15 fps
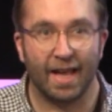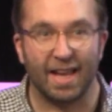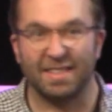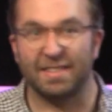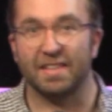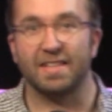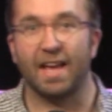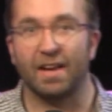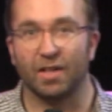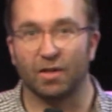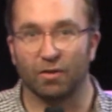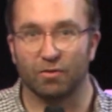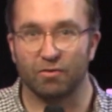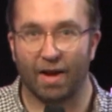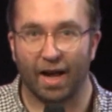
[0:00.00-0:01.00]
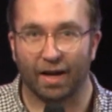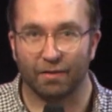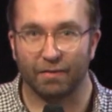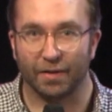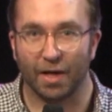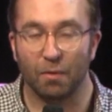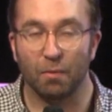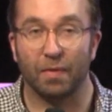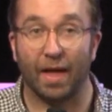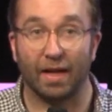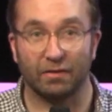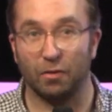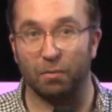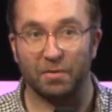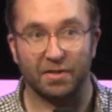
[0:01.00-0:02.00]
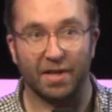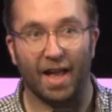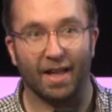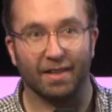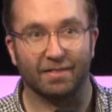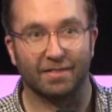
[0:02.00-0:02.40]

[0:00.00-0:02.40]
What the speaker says: it's the technical track for you, and that's upstairs.